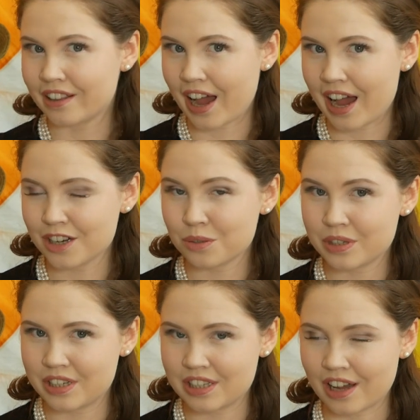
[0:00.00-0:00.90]
The hat
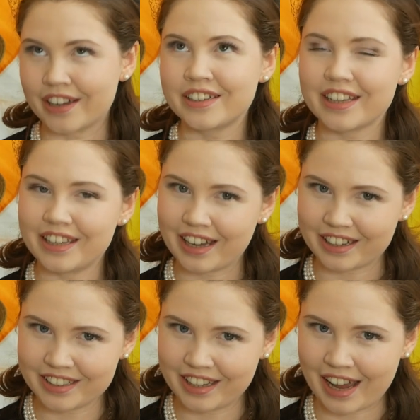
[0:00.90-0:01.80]
was designed,
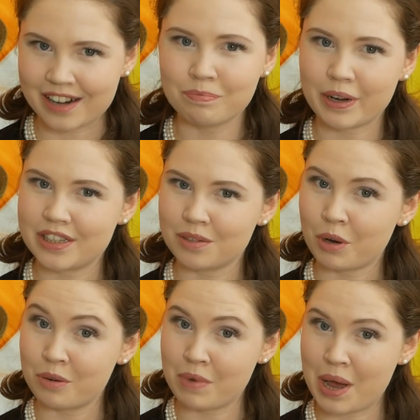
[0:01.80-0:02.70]
yet again, by
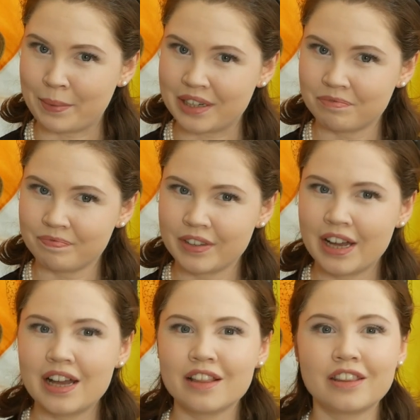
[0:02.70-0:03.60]
Simone Merman.
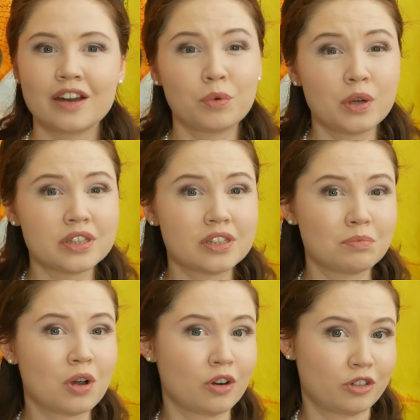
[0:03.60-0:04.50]
There was
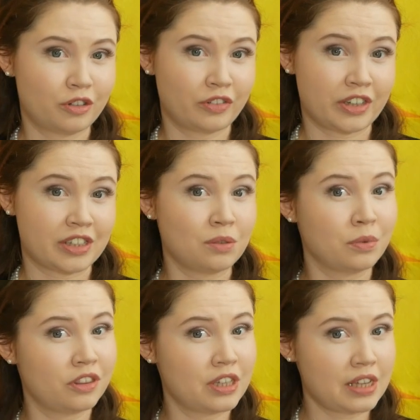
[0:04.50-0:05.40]
some controversy
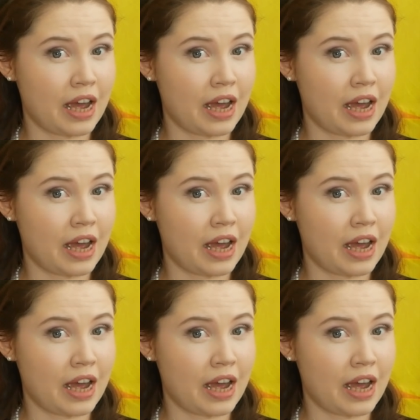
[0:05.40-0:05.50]
with this